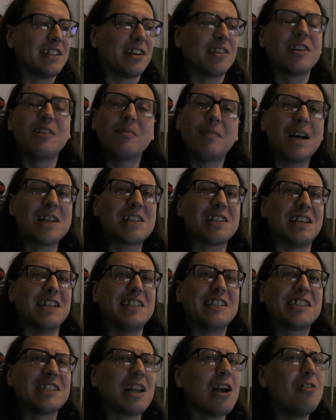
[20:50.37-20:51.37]
Because I can
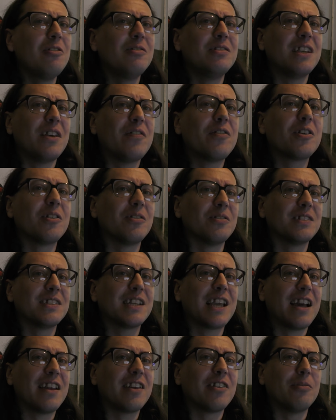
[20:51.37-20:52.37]
imagine it's so
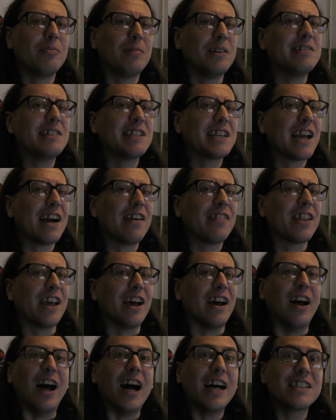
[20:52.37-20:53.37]
difficult to get your music
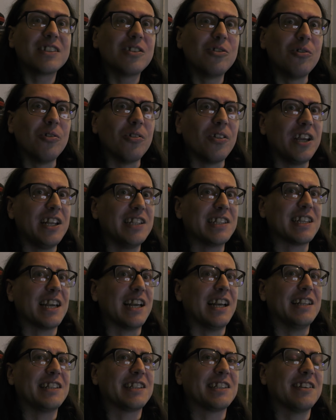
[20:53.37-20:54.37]
out there at all
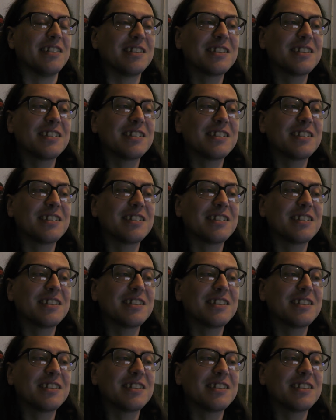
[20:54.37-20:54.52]
these days.